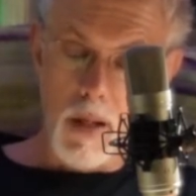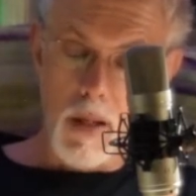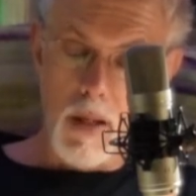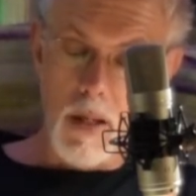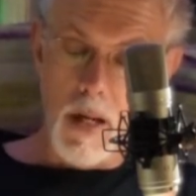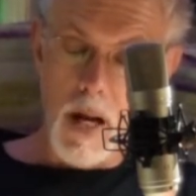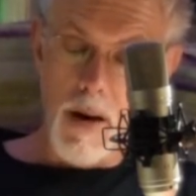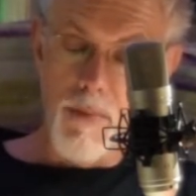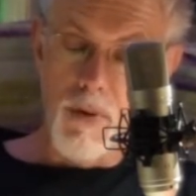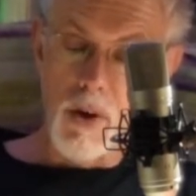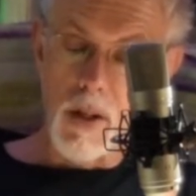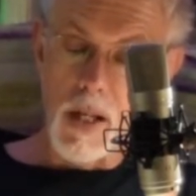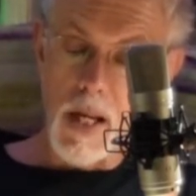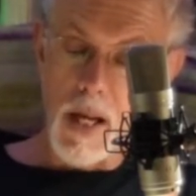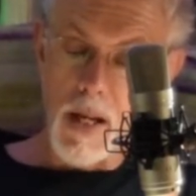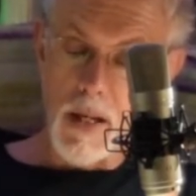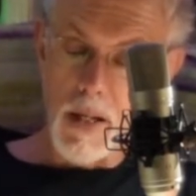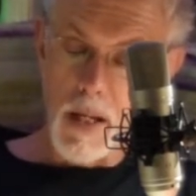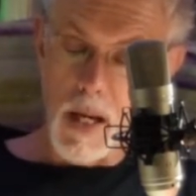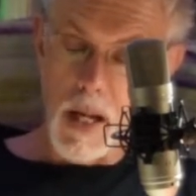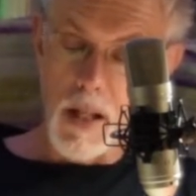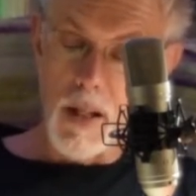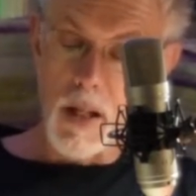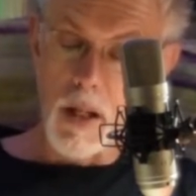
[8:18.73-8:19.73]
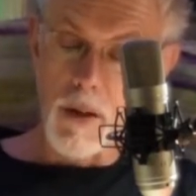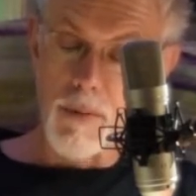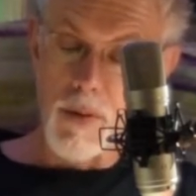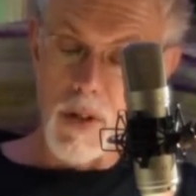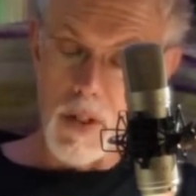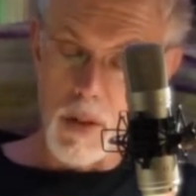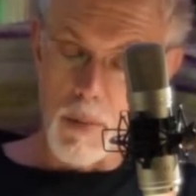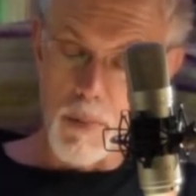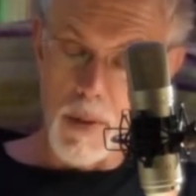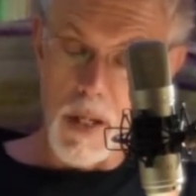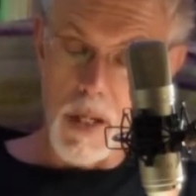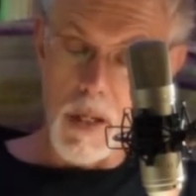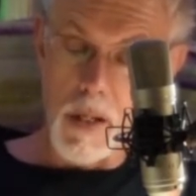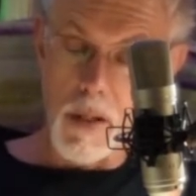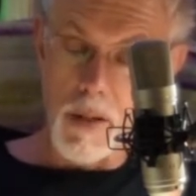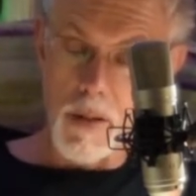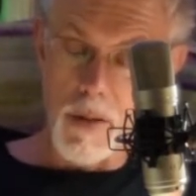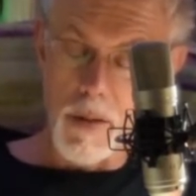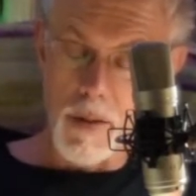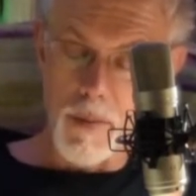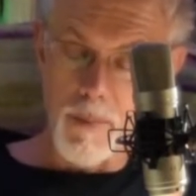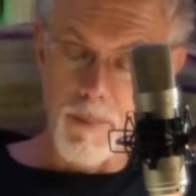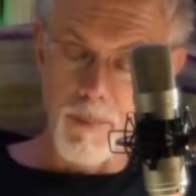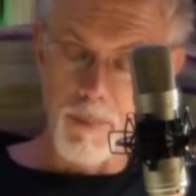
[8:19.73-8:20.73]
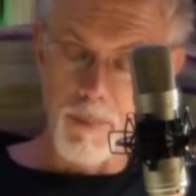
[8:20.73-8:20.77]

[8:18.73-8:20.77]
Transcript: Never again did I think of disobedience.